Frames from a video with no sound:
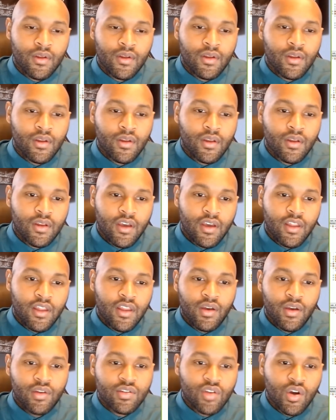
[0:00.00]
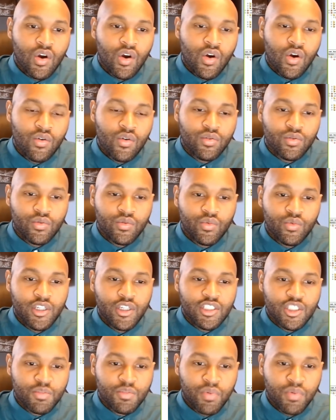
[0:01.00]
And then so we could
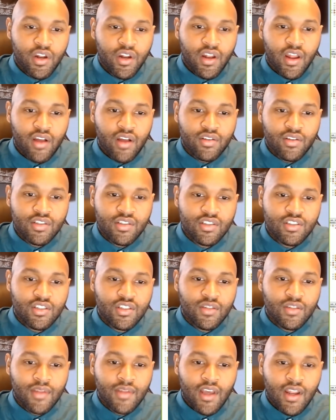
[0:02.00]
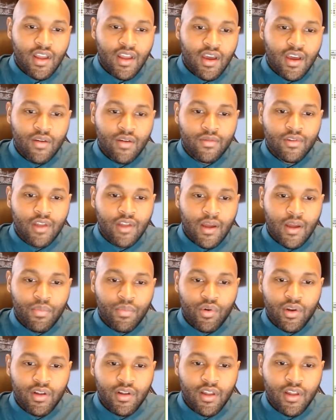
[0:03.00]
just print it out.
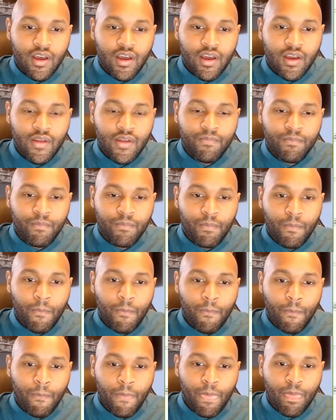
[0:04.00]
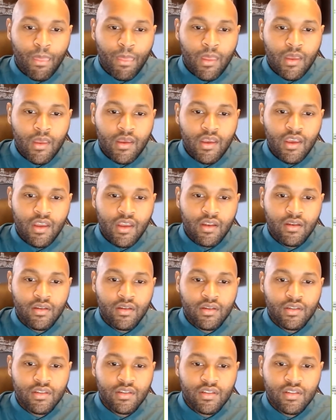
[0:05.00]
System.out.println n.
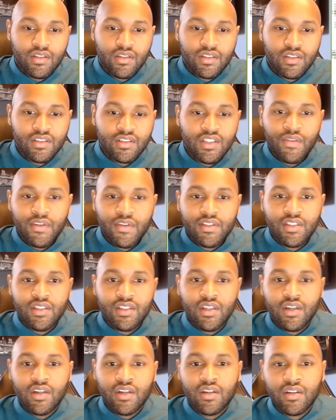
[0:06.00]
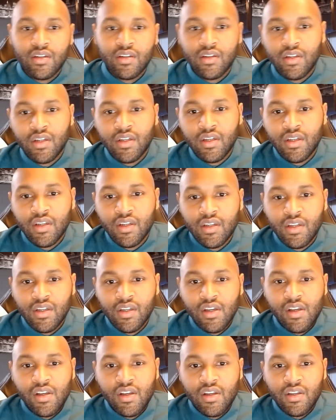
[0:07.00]
See if it's in there.
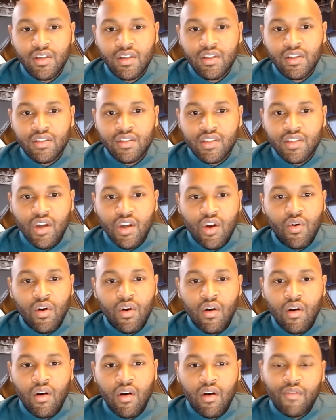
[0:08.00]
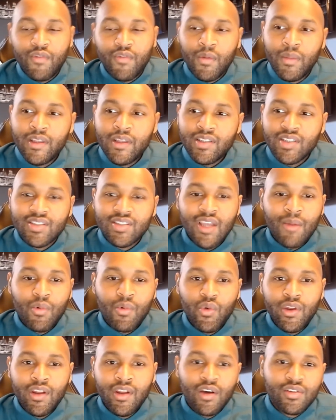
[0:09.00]
So from this example, we
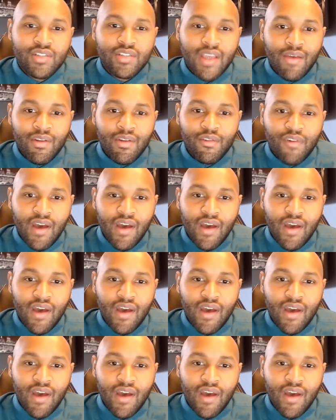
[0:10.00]
know 75 is